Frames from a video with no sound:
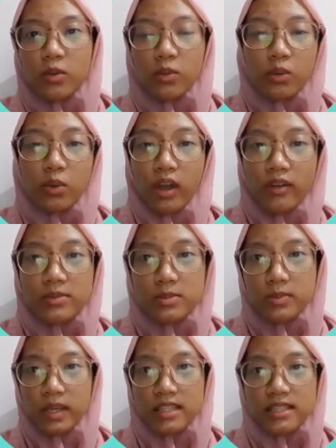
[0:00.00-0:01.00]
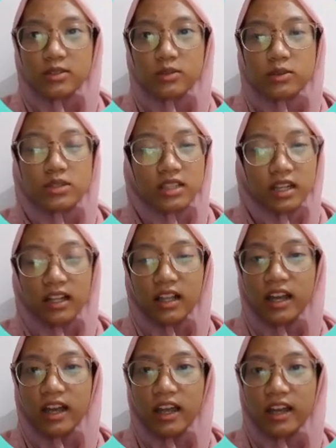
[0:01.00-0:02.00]
who have space to sell
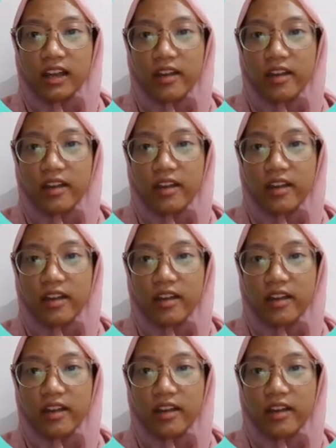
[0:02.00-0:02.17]
and